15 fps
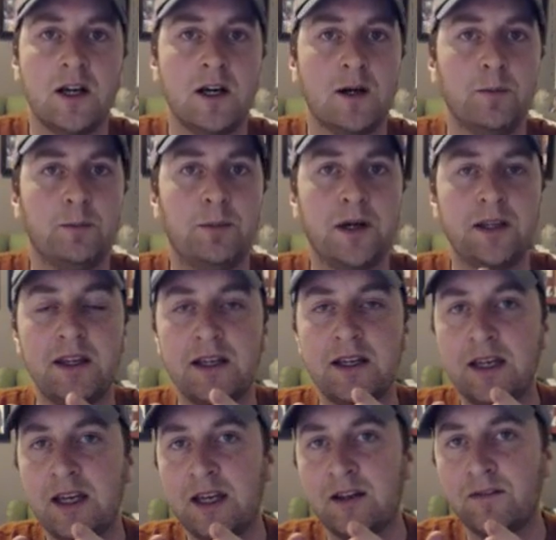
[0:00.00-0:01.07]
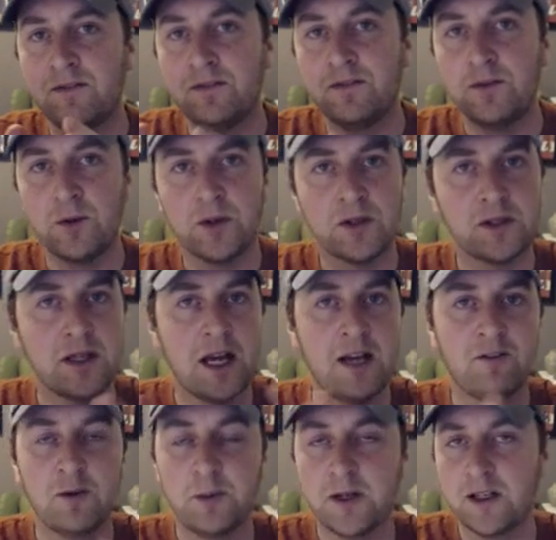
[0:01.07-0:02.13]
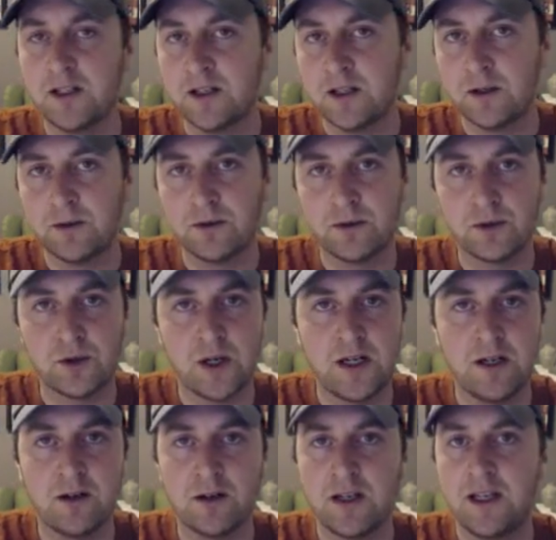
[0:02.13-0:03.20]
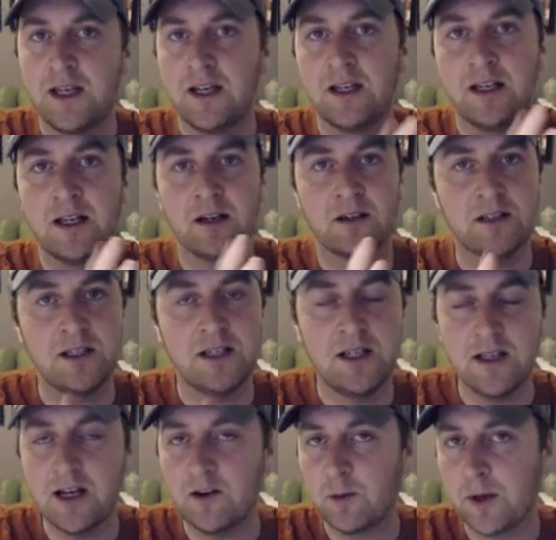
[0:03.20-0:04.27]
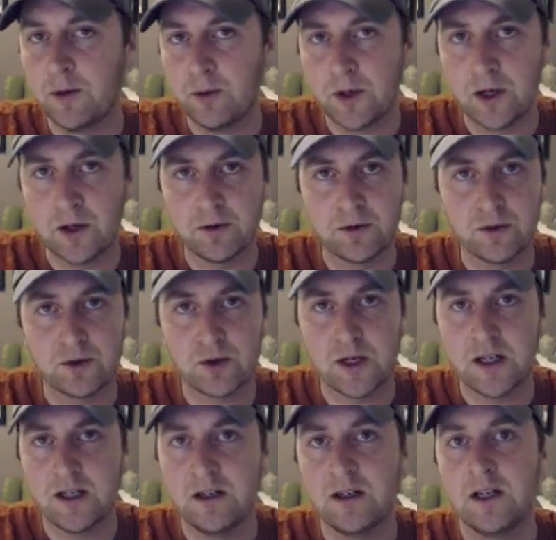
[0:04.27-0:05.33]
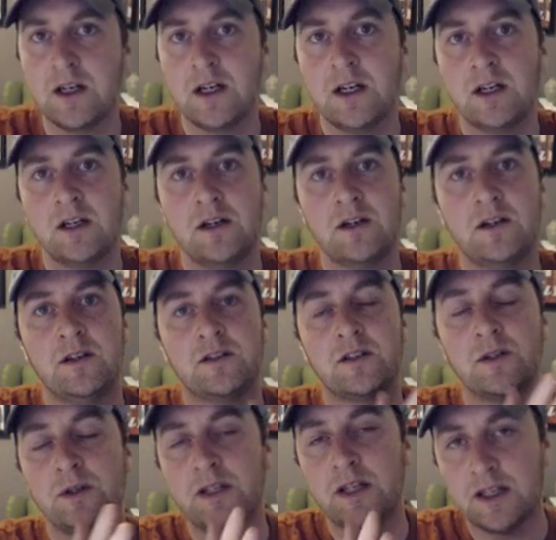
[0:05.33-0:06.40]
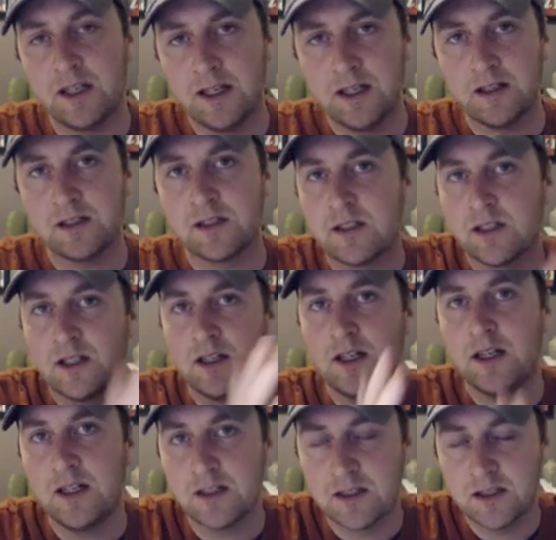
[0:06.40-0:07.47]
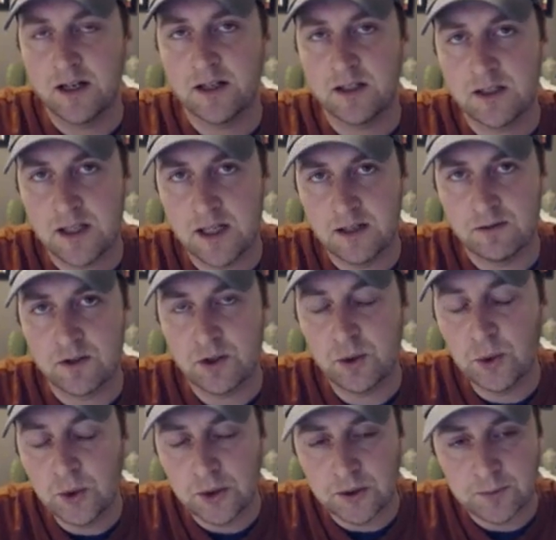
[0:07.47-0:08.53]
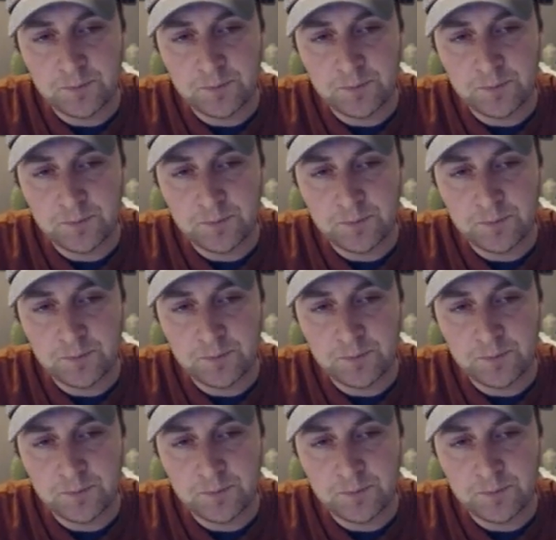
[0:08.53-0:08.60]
but they can't force everybody to go through training, or they can't guarantee that everybody will go through training. So in that case, it's not a safe tool.